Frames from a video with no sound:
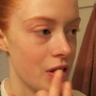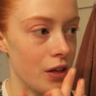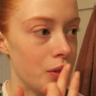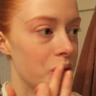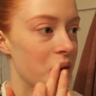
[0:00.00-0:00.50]

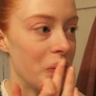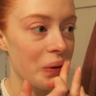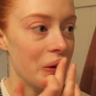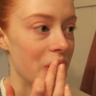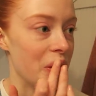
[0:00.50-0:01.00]
and it's
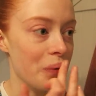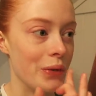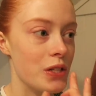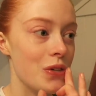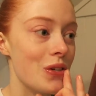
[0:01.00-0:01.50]
got cocoa
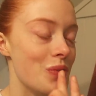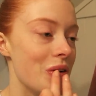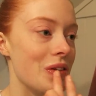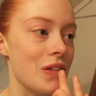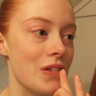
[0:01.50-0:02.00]
butter as
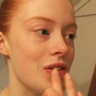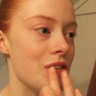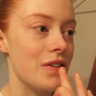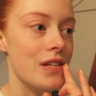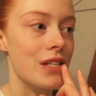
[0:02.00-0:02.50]
well, so it's
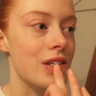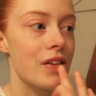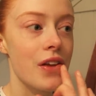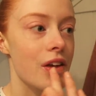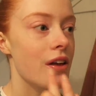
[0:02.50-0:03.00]
nice
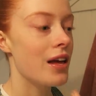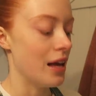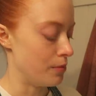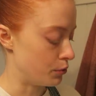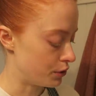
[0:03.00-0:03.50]

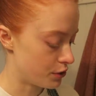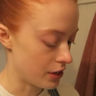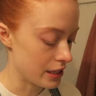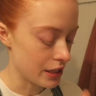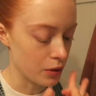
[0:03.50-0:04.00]
and
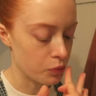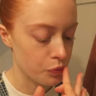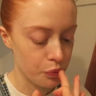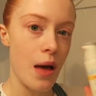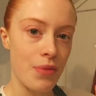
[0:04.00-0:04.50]
moisturizing.
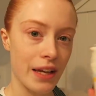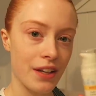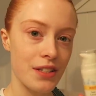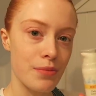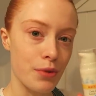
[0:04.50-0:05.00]
I'm then
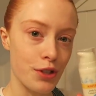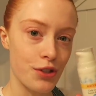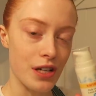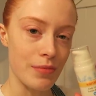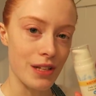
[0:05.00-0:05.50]
going to
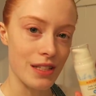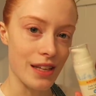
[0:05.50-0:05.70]
moisturize my